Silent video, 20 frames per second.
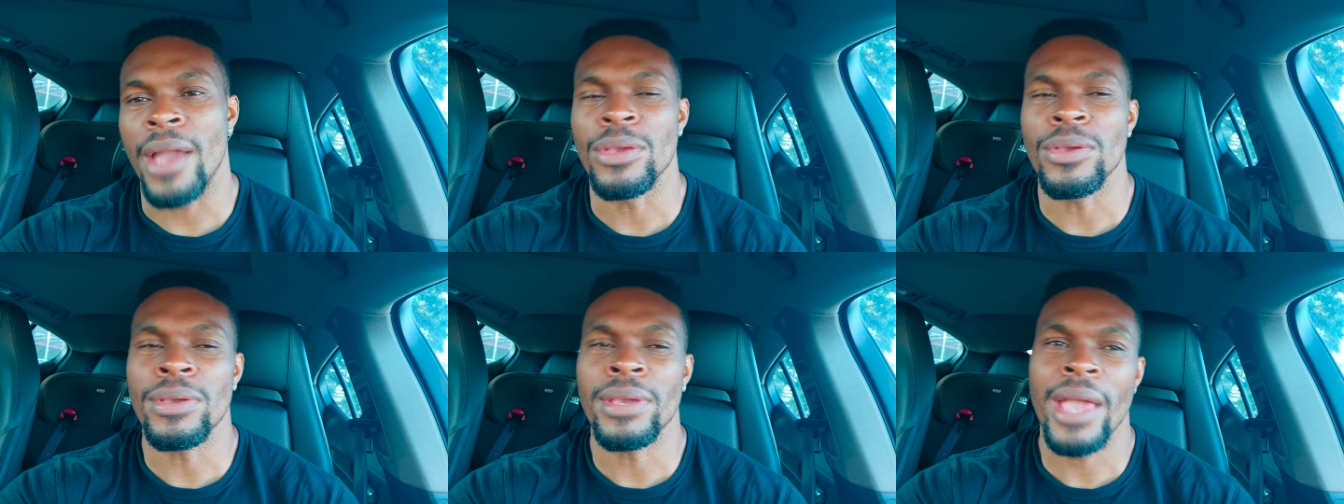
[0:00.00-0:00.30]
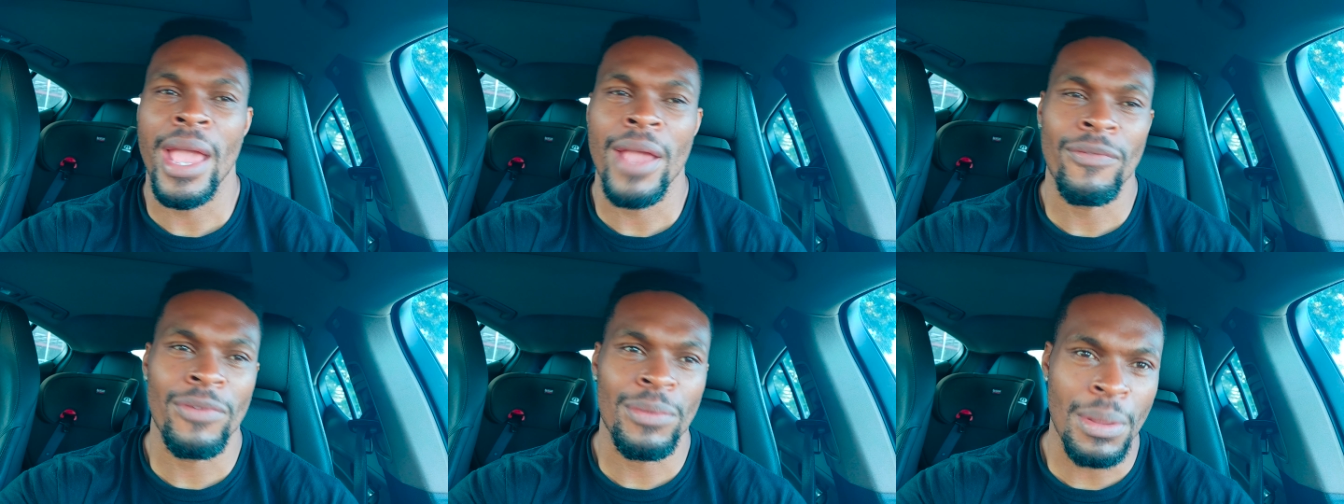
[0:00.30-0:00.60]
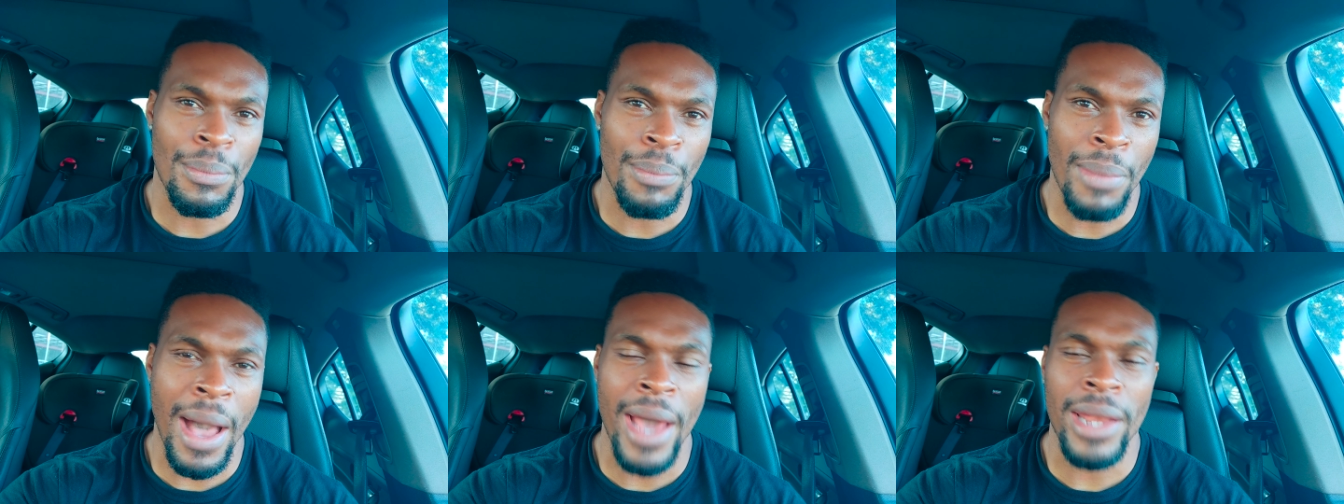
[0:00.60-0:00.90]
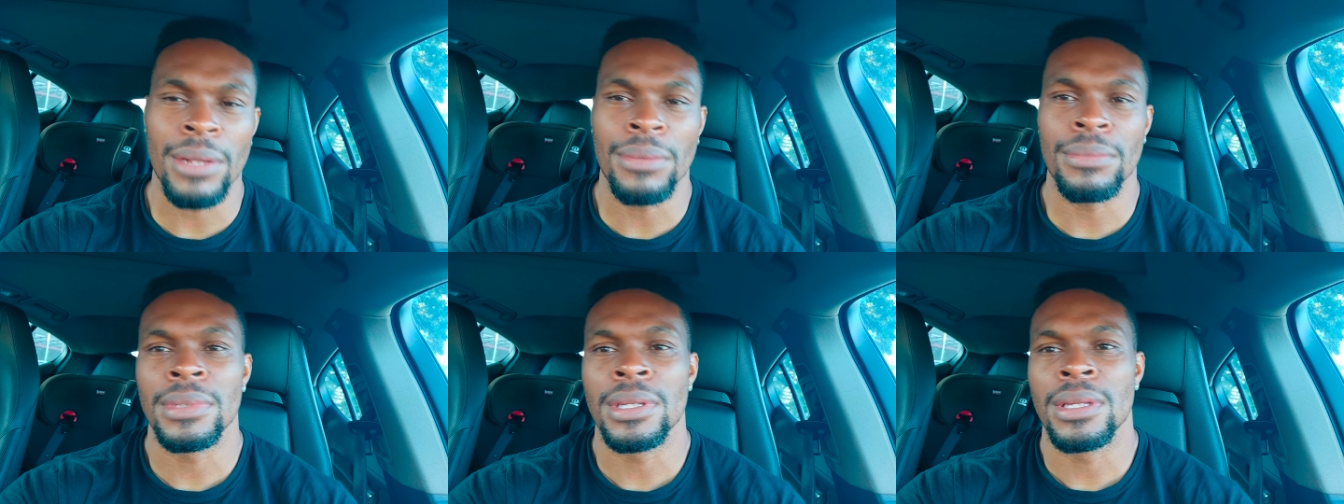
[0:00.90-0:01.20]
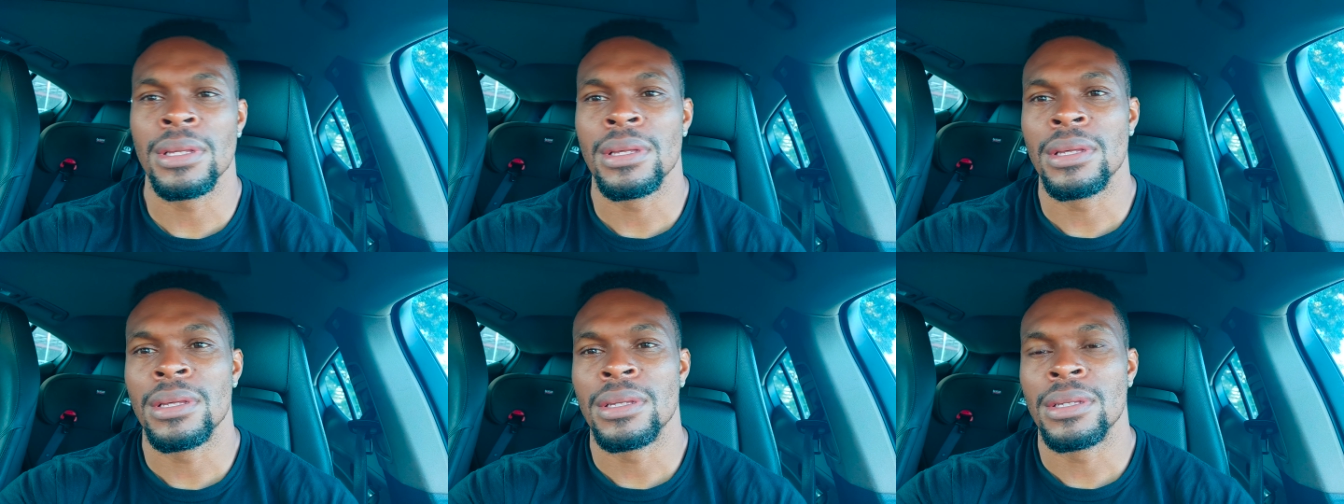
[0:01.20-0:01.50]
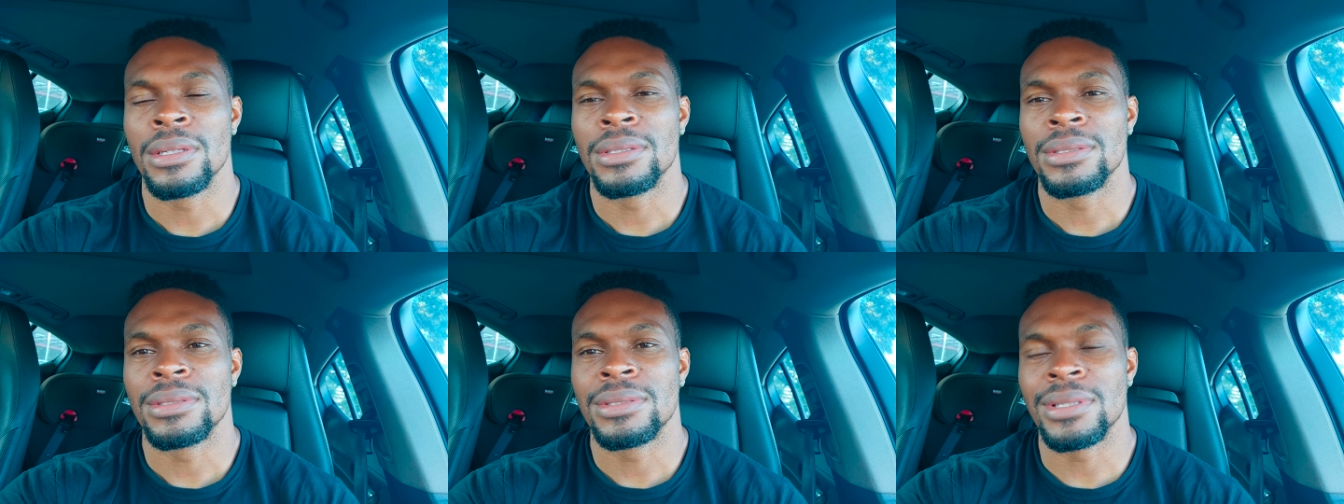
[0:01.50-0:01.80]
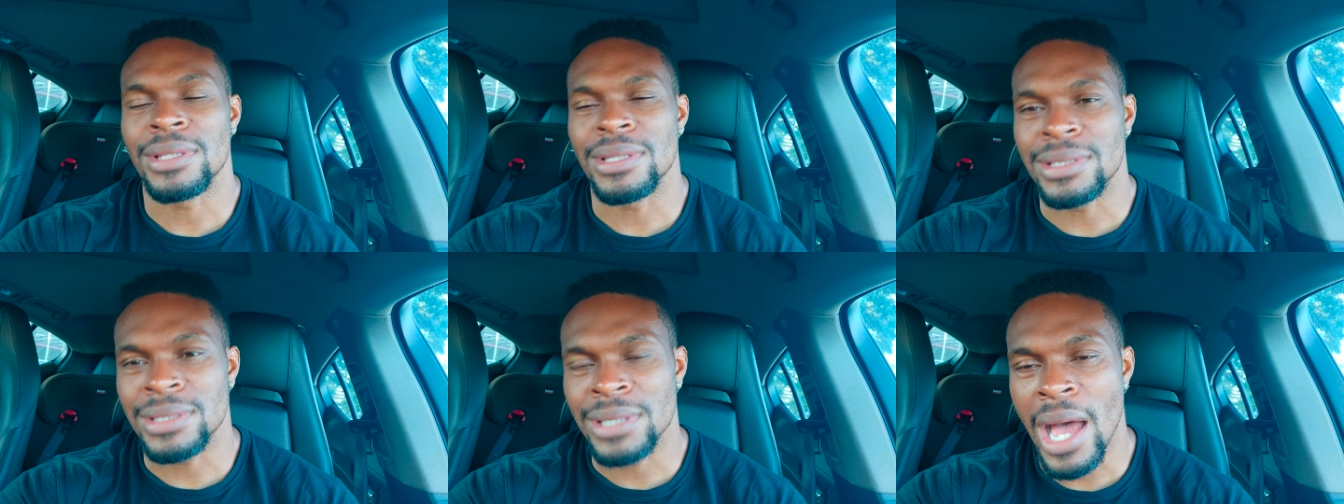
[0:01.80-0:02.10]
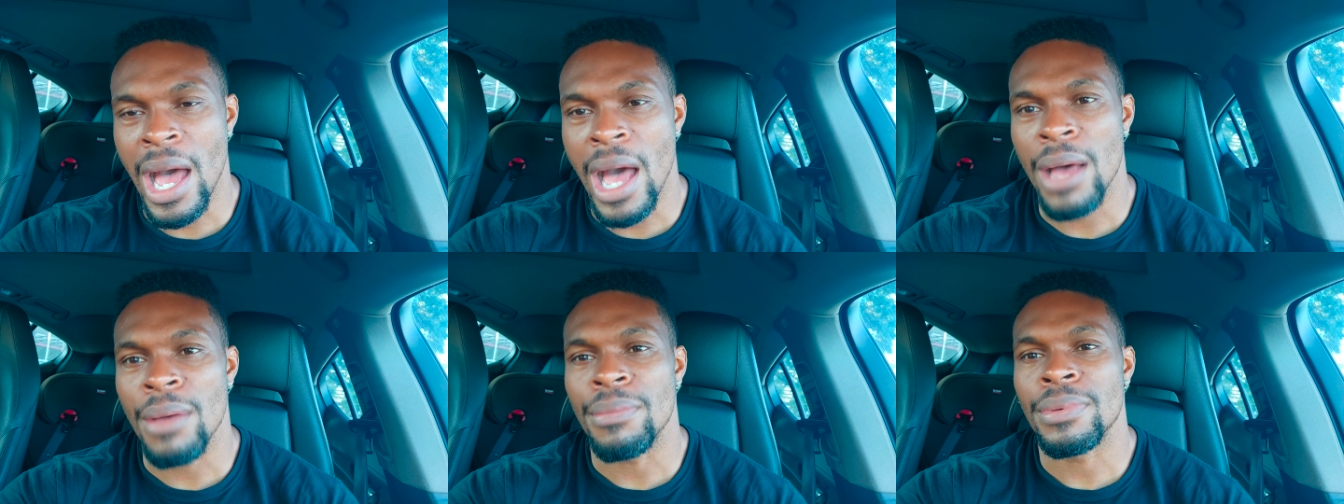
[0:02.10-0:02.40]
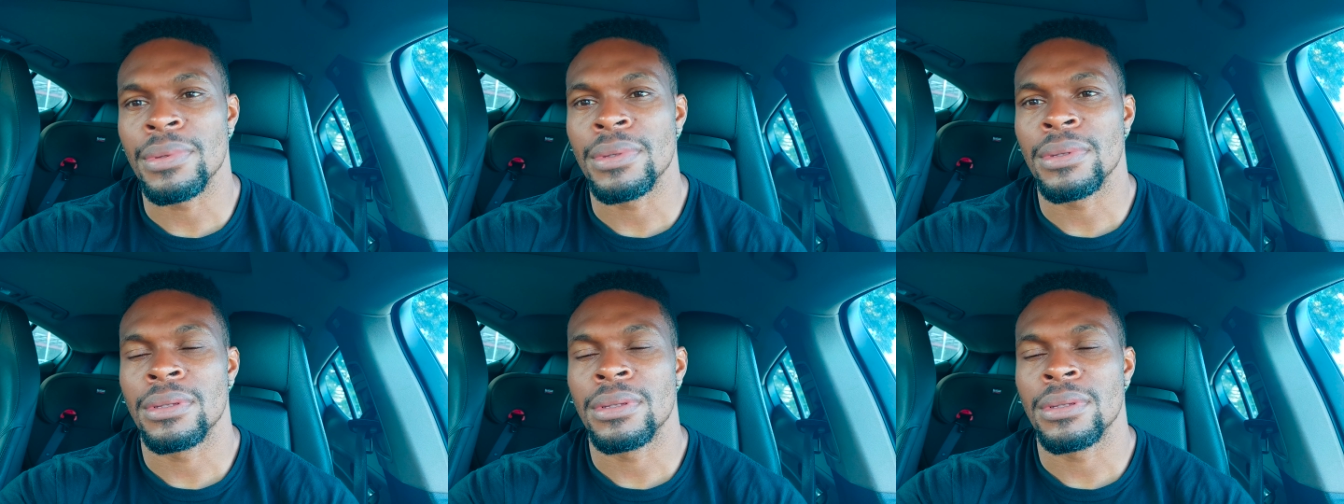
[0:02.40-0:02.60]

you came from the bottom to the top.